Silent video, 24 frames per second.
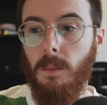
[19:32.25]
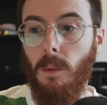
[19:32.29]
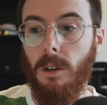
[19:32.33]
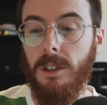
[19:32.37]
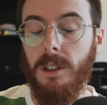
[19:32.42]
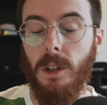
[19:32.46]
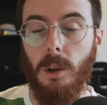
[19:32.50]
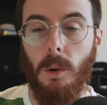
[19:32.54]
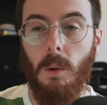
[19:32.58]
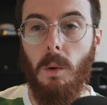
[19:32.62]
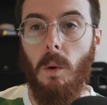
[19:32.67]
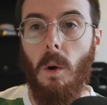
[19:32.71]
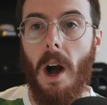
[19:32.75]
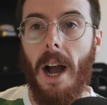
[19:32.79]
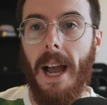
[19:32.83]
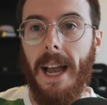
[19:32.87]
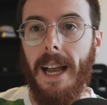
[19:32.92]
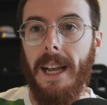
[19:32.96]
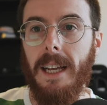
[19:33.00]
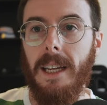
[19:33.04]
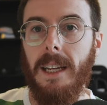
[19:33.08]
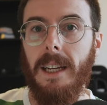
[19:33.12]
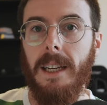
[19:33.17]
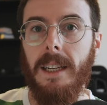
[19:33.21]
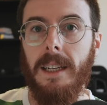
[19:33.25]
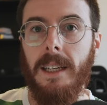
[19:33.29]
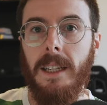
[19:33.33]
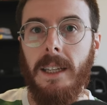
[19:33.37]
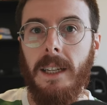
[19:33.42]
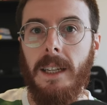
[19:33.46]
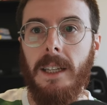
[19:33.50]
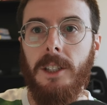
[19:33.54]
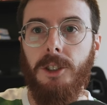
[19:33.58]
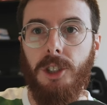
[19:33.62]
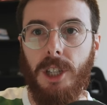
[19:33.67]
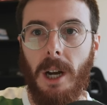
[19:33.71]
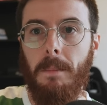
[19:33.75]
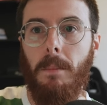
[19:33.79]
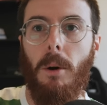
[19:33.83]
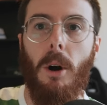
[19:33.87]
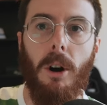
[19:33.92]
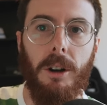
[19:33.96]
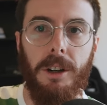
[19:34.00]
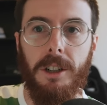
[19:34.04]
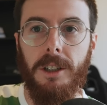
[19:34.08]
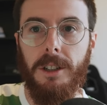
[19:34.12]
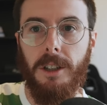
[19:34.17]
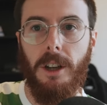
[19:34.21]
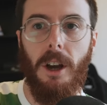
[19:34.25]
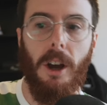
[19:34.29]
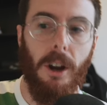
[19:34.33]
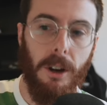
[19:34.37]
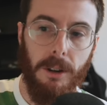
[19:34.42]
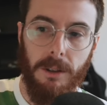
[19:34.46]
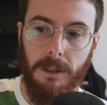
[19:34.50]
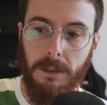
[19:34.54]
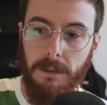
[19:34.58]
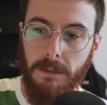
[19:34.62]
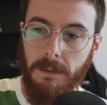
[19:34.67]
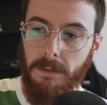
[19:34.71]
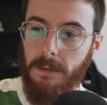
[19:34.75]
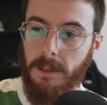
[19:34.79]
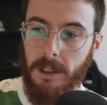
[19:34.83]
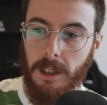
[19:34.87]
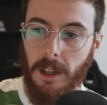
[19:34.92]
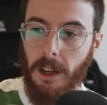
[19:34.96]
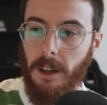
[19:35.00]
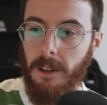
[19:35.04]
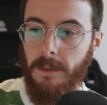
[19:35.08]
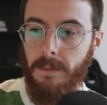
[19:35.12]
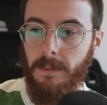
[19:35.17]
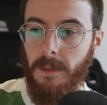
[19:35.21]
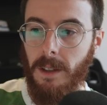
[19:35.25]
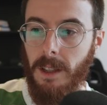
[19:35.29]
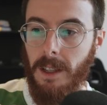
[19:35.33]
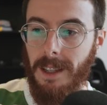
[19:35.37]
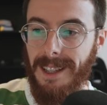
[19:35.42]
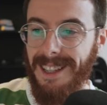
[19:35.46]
It wasn't quite a jump on and go, you know.